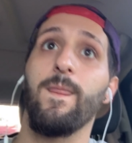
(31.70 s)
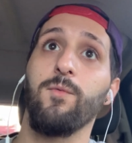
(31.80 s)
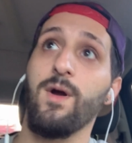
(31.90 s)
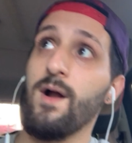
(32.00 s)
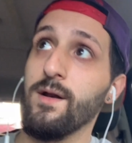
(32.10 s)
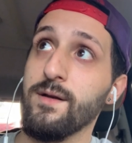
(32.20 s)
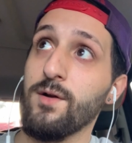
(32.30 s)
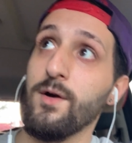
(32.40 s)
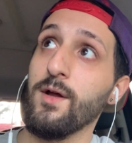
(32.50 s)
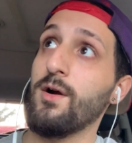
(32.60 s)
We're kind of
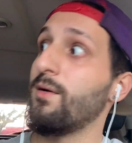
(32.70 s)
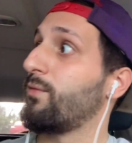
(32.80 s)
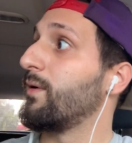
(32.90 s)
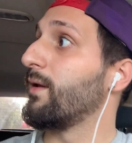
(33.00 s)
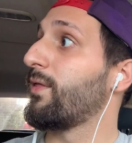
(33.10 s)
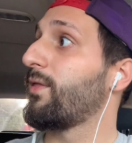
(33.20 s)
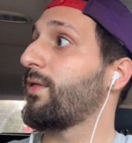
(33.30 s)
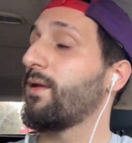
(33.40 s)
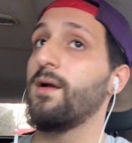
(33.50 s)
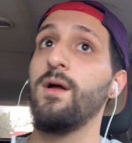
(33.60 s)
starting it off with
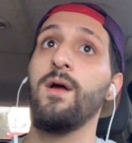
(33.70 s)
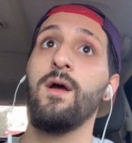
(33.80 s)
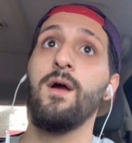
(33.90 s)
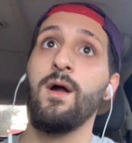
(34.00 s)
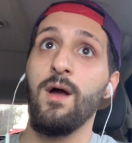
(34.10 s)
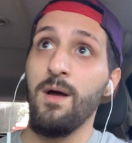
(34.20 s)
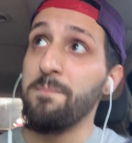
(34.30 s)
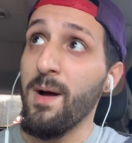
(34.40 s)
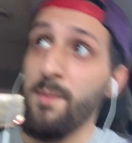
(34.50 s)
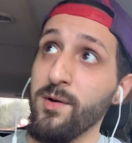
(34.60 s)

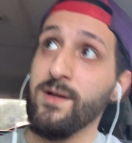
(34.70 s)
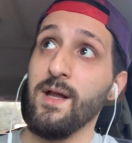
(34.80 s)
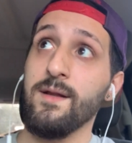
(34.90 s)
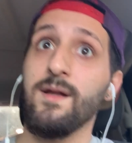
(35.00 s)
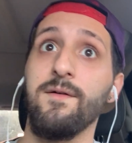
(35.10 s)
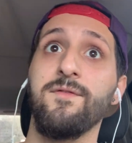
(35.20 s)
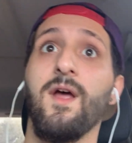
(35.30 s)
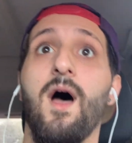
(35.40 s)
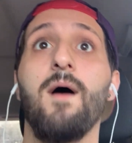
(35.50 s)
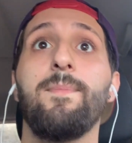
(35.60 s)
my most sensitive
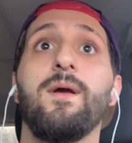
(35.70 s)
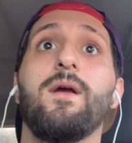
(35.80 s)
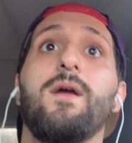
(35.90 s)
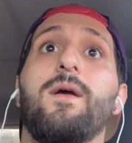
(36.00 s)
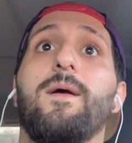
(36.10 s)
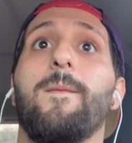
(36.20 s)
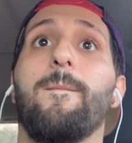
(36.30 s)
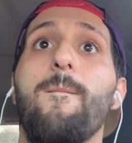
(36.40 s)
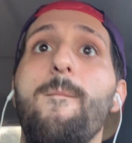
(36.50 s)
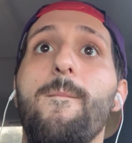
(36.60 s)
topic.
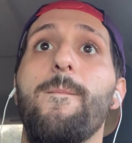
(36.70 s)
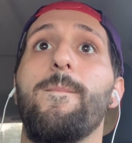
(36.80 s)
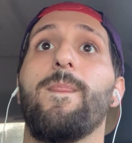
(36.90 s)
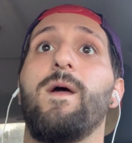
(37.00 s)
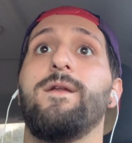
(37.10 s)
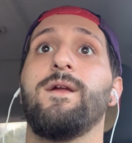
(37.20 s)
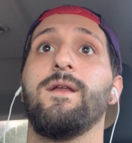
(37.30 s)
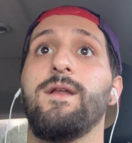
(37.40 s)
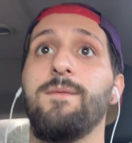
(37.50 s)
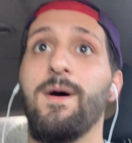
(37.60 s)
As you can
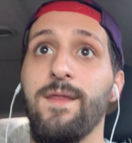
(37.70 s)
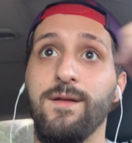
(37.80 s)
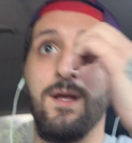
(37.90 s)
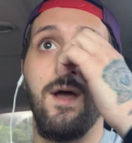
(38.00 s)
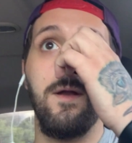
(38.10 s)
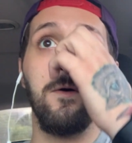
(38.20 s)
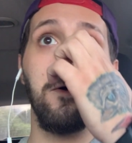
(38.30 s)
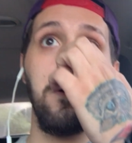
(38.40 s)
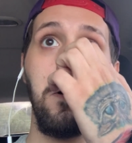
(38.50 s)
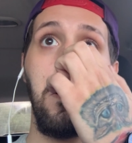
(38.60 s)
see by the
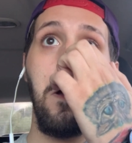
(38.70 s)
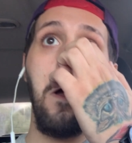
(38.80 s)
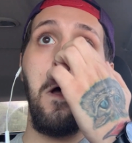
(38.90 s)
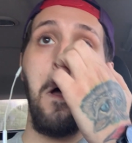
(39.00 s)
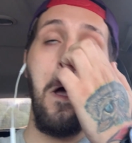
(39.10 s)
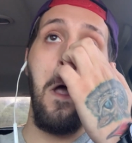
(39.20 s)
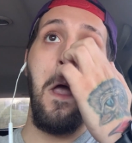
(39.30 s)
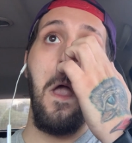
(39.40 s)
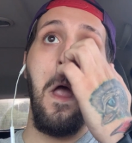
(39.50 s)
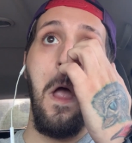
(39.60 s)
title,
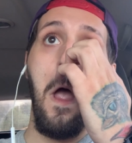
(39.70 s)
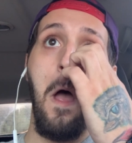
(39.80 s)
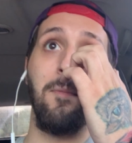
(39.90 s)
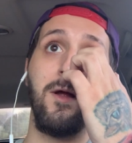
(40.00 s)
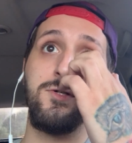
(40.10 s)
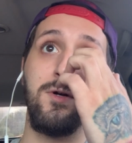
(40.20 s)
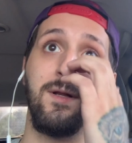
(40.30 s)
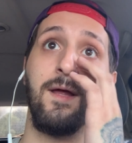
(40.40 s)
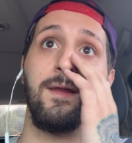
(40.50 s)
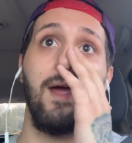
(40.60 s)
I'm not sure
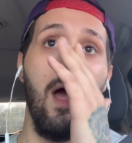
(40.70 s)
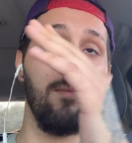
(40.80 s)
exactly how